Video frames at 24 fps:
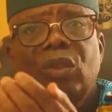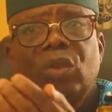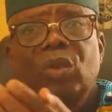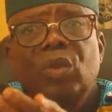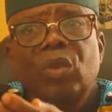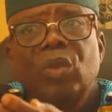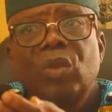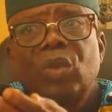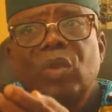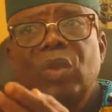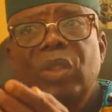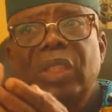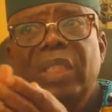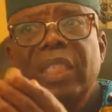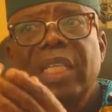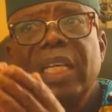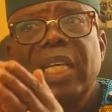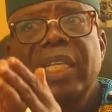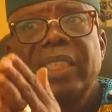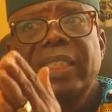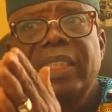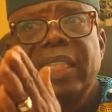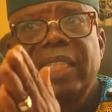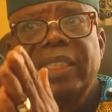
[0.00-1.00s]
to the
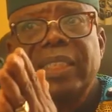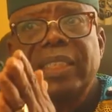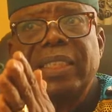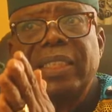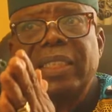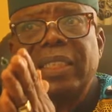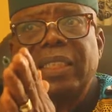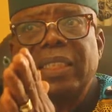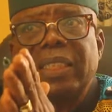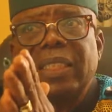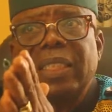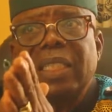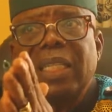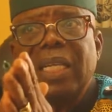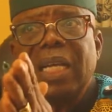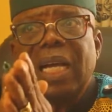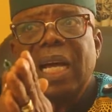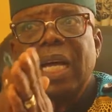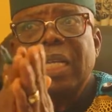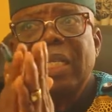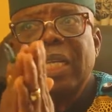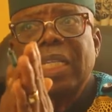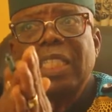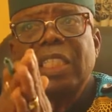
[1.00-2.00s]
agency,
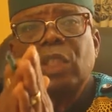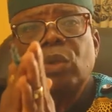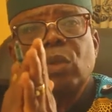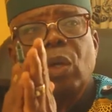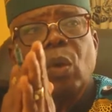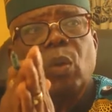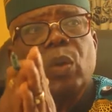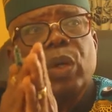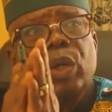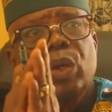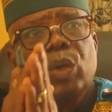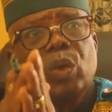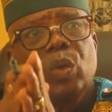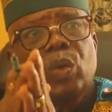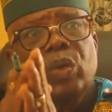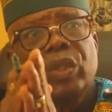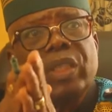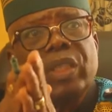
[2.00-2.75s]
and that is what we use